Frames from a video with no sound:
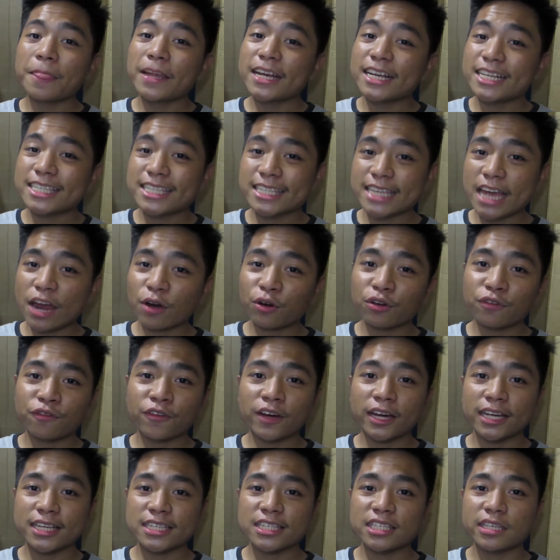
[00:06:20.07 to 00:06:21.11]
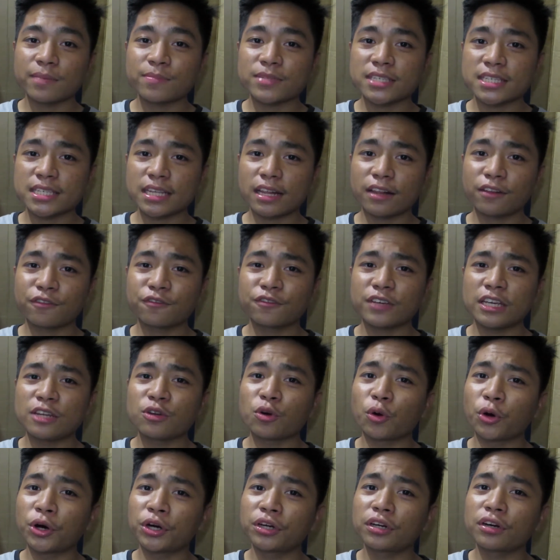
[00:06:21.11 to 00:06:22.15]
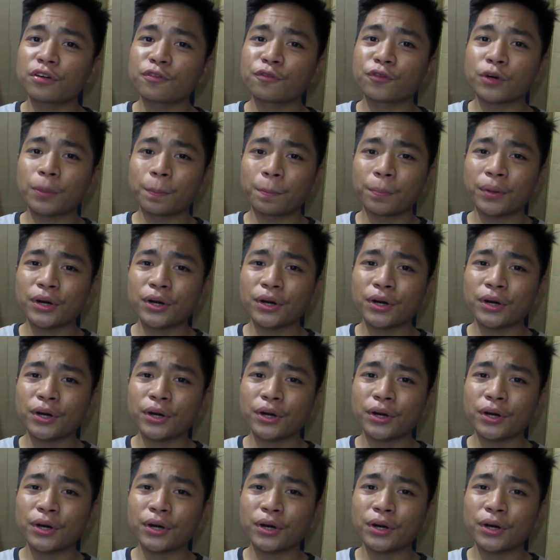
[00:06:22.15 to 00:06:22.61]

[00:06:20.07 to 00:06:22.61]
he sacrificed himself in order for